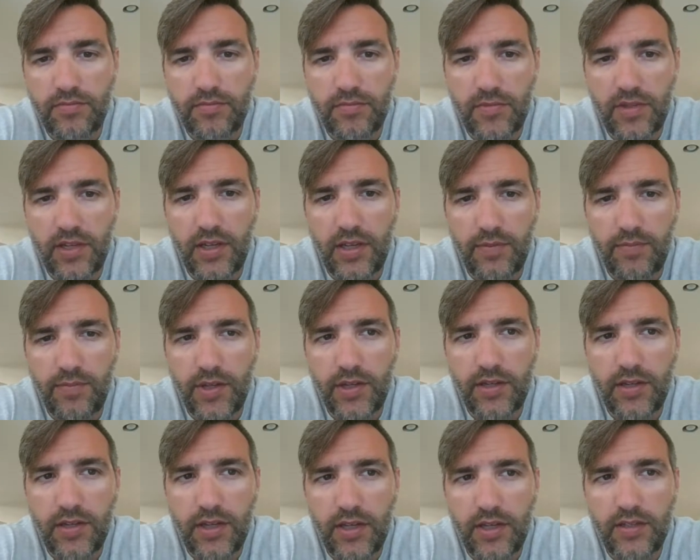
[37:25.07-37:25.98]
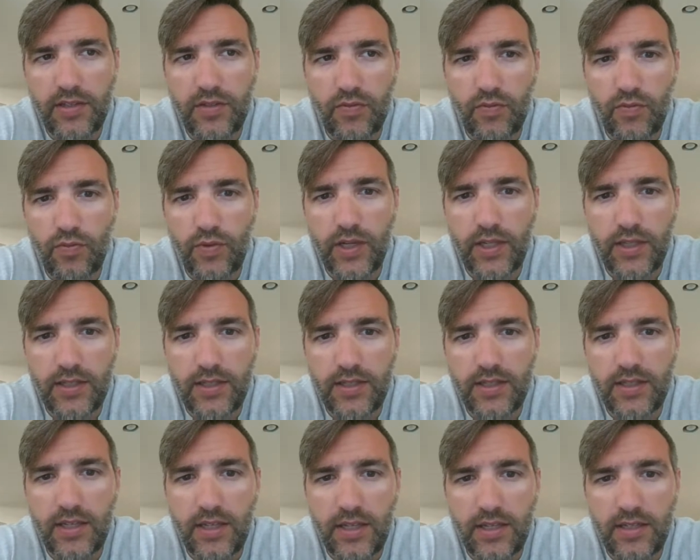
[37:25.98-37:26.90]
Okay, Mondays and
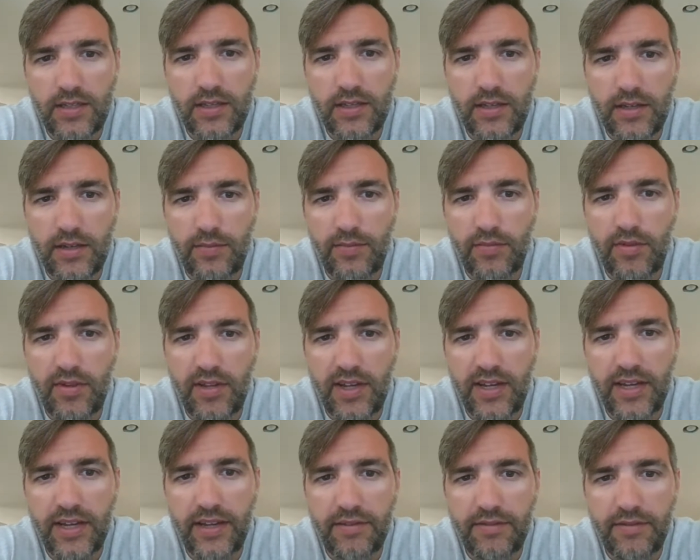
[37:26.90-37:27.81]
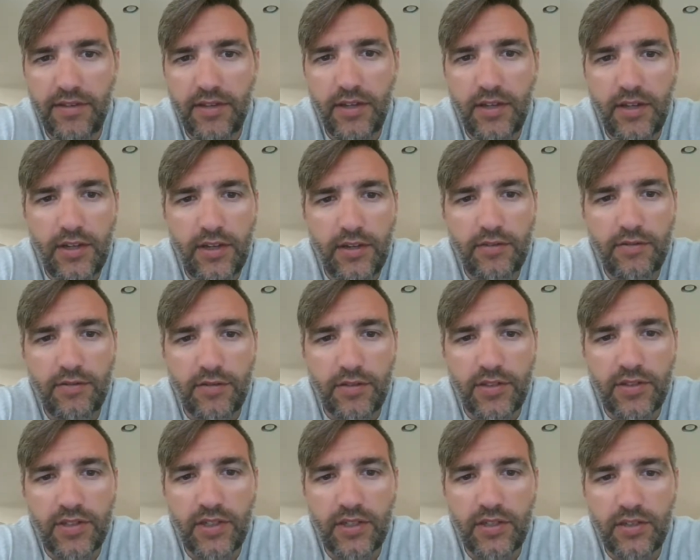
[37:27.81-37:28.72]
Wednesdays I am live
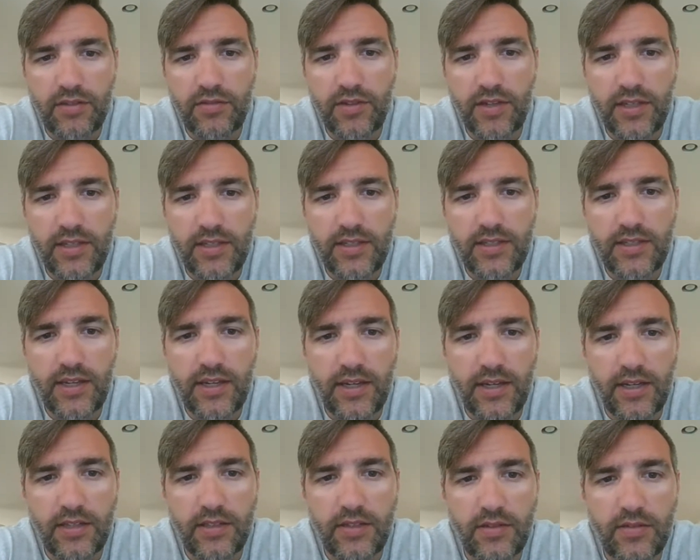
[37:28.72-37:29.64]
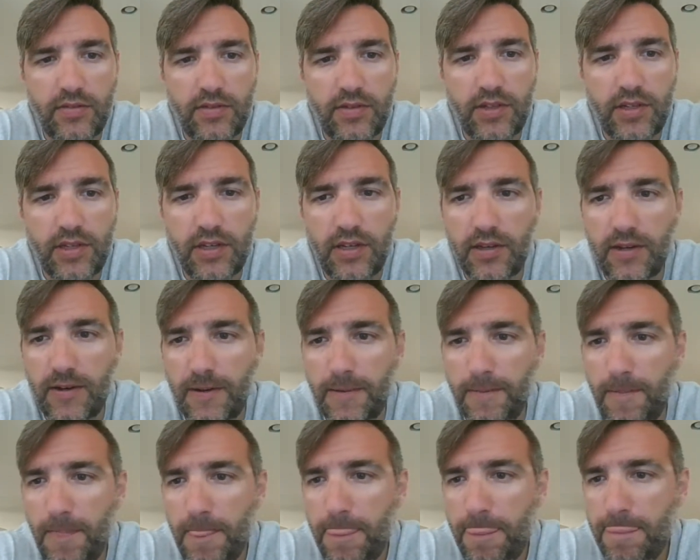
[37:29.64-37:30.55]
for 6th grade science on
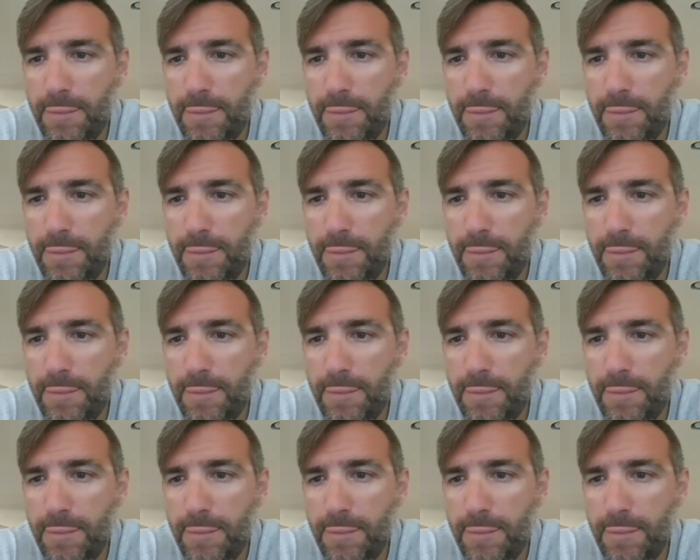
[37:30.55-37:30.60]
here.